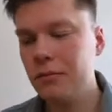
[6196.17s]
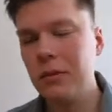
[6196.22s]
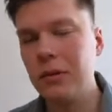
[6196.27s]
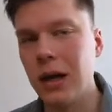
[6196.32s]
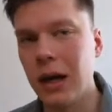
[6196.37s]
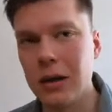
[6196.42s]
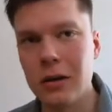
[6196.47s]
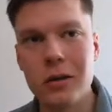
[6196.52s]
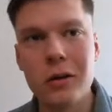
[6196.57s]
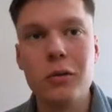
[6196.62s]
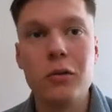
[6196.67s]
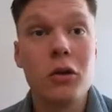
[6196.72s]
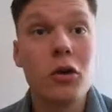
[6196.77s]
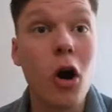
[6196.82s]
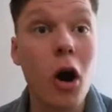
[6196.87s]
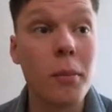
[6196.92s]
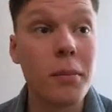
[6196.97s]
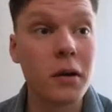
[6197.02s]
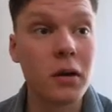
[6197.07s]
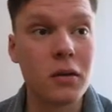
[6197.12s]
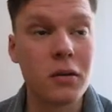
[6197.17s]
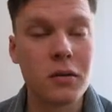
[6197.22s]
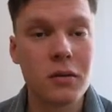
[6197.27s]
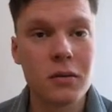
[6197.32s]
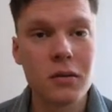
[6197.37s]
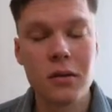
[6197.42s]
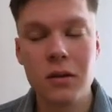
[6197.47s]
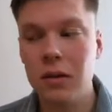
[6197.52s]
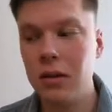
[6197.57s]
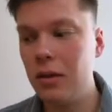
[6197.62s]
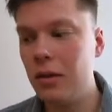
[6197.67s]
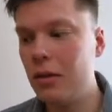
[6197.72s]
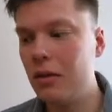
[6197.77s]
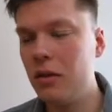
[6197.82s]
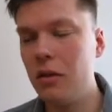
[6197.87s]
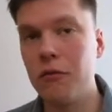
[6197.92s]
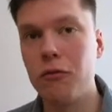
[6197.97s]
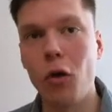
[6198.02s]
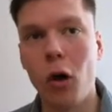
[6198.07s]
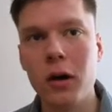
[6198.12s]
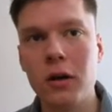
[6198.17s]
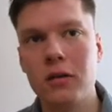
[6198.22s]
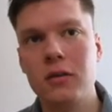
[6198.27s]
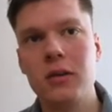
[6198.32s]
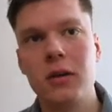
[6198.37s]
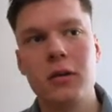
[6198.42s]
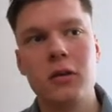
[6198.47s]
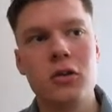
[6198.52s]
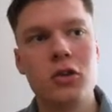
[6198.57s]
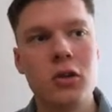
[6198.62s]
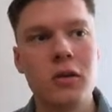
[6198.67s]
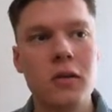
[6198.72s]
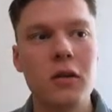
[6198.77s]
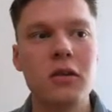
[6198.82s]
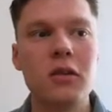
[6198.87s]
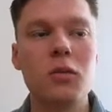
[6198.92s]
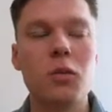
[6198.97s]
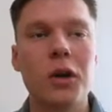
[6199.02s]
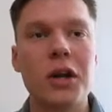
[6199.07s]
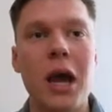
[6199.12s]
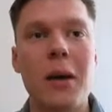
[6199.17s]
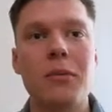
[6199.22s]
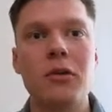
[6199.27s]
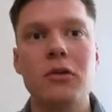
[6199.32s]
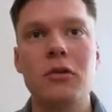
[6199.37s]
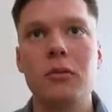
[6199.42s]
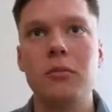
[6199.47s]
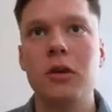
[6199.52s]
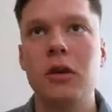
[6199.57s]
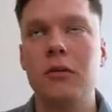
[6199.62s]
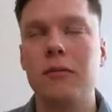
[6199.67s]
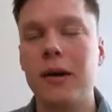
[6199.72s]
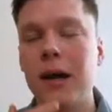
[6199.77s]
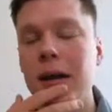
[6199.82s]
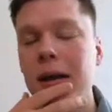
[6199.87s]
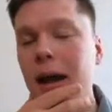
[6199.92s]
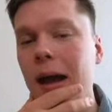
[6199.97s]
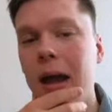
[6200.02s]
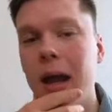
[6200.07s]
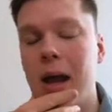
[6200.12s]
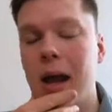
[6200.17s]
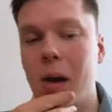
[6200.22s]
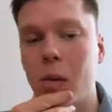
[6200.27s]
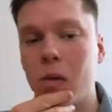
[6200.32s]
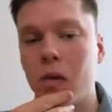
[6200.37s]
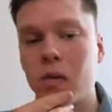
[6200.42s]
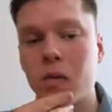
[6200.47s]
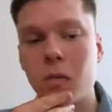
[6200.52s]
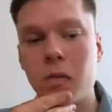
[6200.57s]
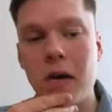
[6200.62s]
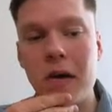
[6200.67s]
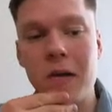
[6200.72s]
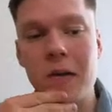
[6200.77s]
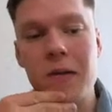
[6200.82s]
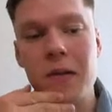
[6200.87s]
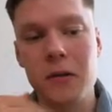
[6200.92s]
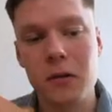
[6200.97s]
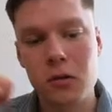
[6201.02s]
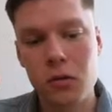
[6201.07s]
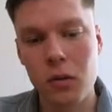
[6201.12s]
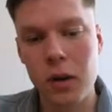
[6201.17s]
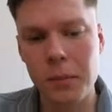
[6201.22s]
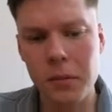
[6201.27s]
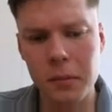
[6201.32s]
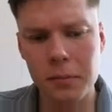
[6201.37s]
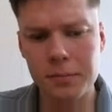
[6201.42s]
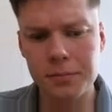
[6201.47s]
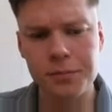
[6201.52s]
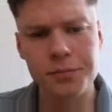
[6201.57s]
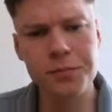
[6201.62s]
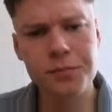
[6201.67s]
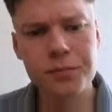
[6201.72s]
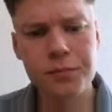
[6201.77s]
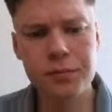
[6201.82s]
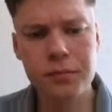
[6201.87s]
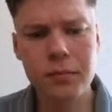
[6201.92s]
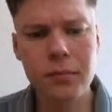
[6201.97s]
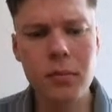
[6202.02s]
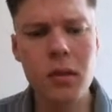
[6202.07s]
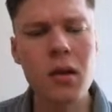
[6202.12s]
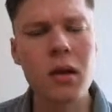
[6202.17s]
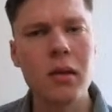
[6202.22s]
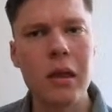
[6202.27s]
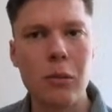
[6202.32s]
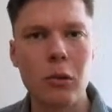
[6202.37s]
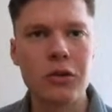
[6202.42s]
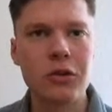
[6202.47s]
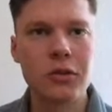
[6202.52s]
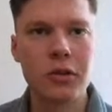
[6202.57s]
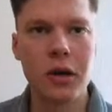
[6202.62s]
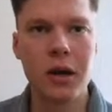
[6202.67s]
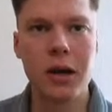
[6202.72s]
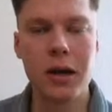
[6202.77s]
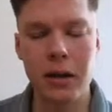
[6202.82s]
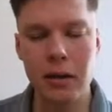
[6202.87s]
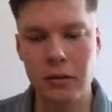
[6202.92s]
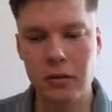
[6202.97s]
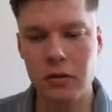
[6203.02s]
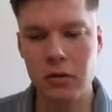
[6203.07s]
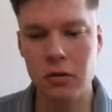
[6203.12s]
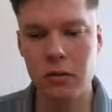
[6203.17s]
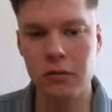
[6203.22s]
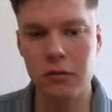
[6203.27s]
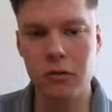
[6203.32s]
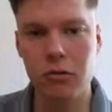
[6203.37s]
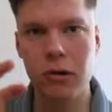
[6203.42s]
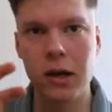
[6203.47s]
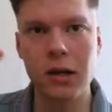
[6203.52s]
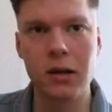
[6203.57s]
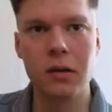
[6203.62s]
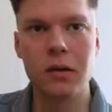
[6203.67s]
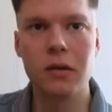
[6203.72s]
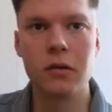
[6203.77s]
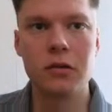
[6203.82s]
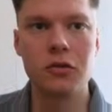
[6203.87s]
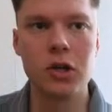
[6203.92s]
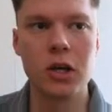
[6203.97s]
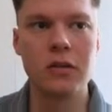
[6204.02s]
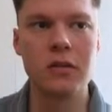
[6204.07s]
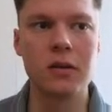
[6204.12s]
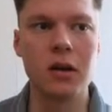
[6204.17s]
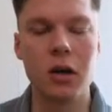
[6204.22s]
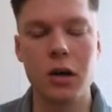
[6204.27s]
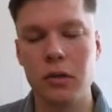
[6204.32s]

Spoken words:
I don't know, copied the wrong signature. This is what happened to me, right? I was writing the script that was sort of creating this JSON